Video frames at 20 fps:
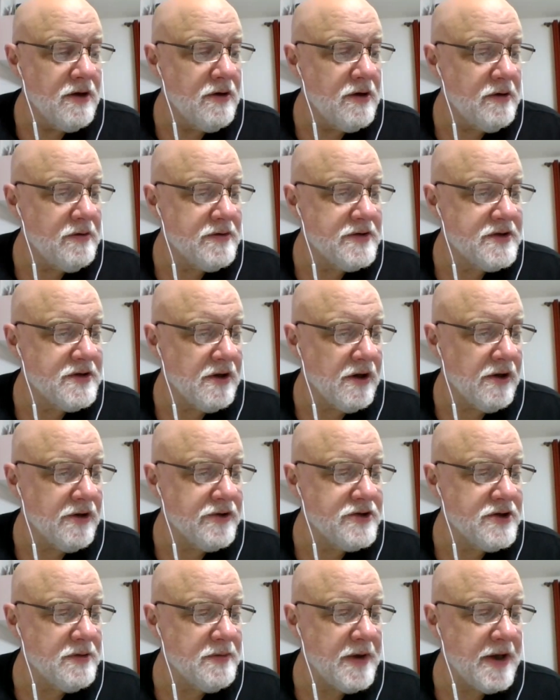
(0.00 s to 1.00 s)
it was all
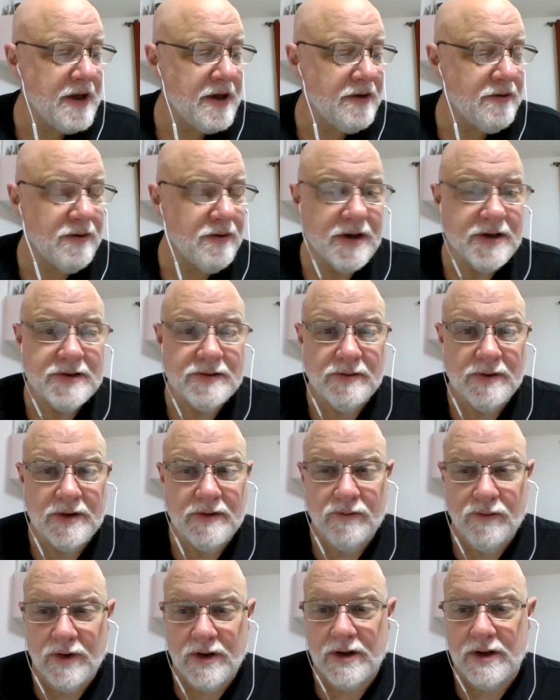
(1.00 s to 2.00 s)
Jimi Hendrix.
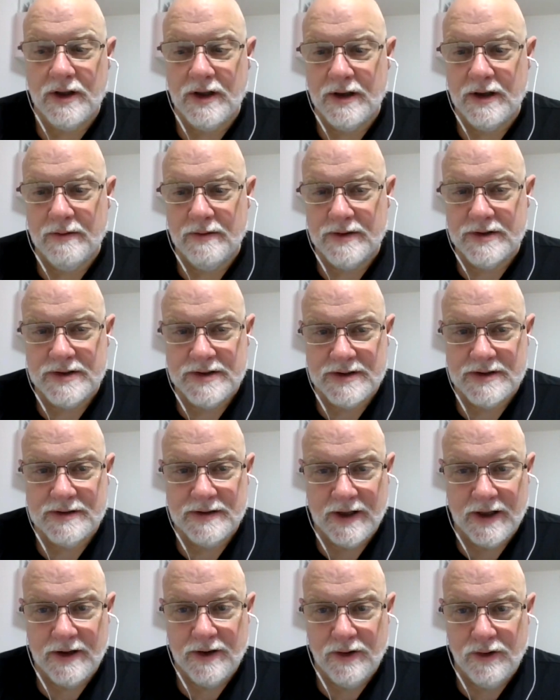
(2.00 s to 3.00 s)
When really it was
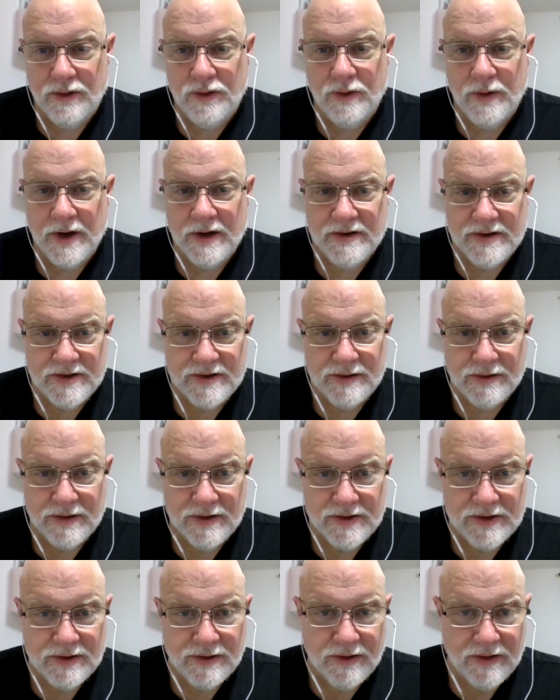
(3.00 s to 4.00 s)
like who wears
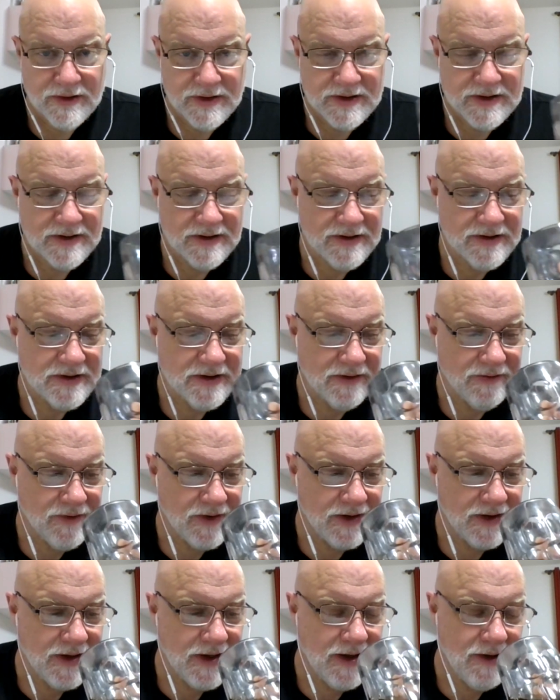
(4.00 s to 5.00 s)
short shorts and stuff
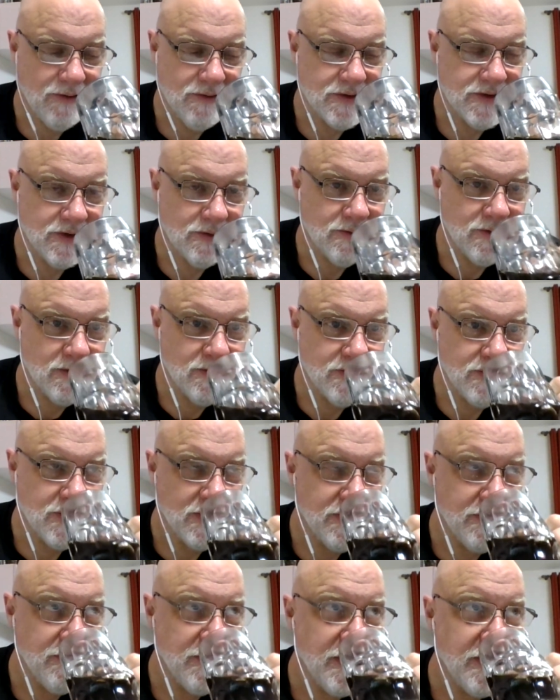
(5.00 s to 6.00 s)
like that was what was
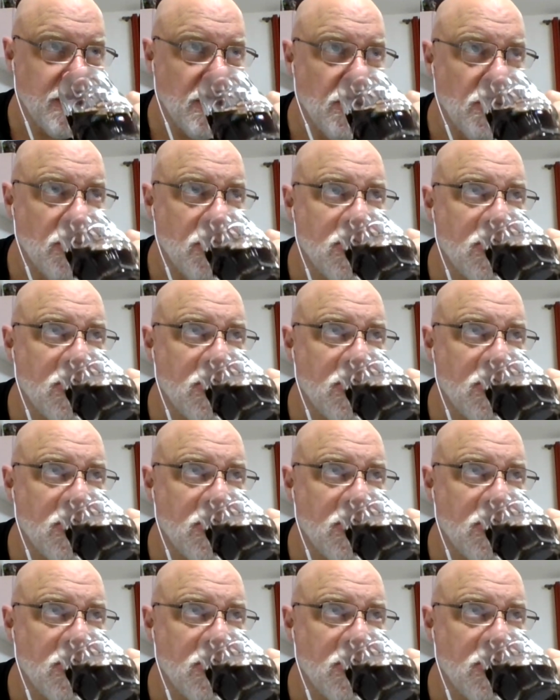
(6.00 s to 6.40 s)
on the radio.